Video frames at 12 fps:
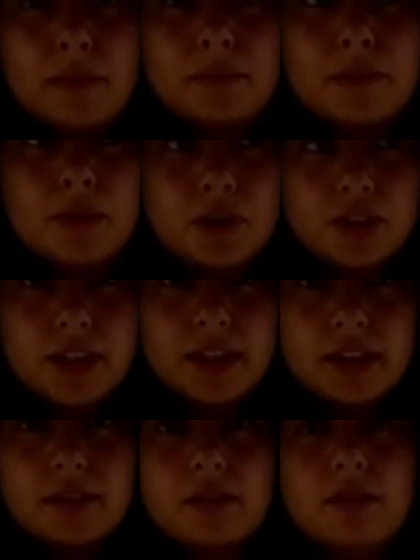
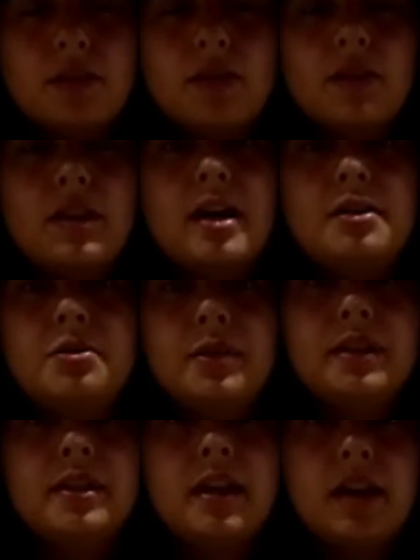projects or they are
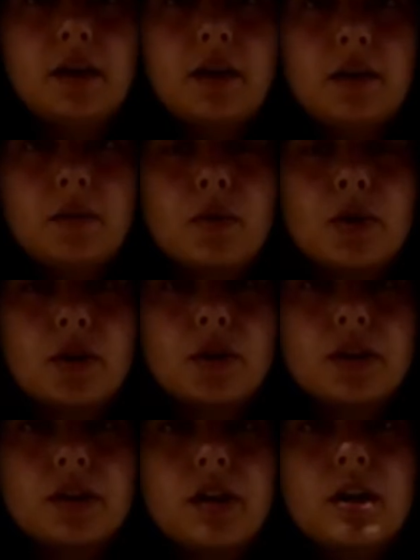doing the
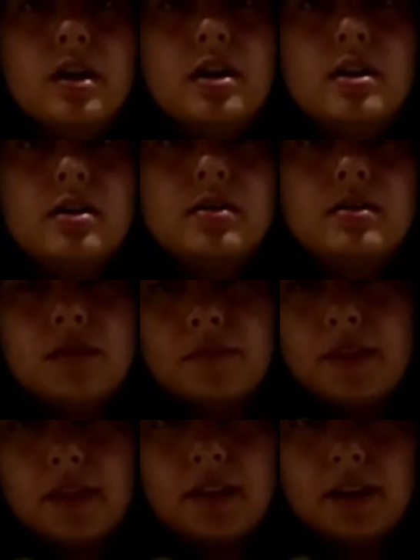work or
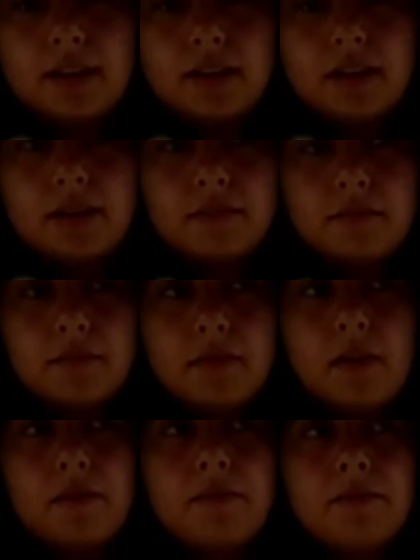something like that.
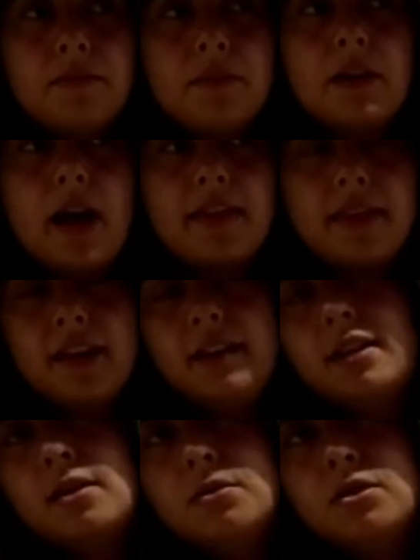I think
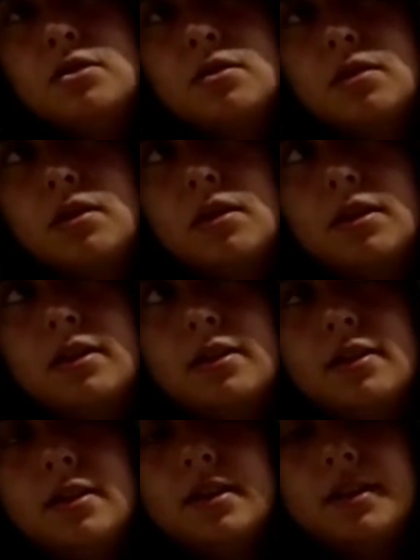that was
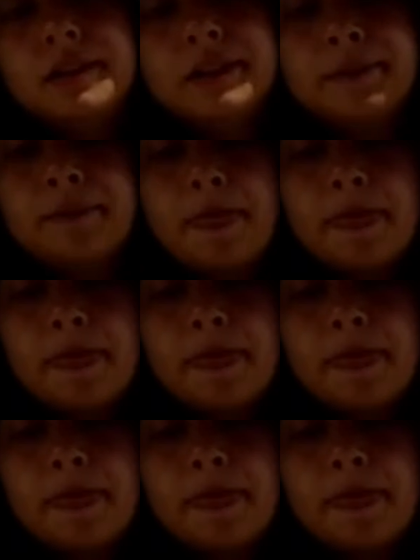um,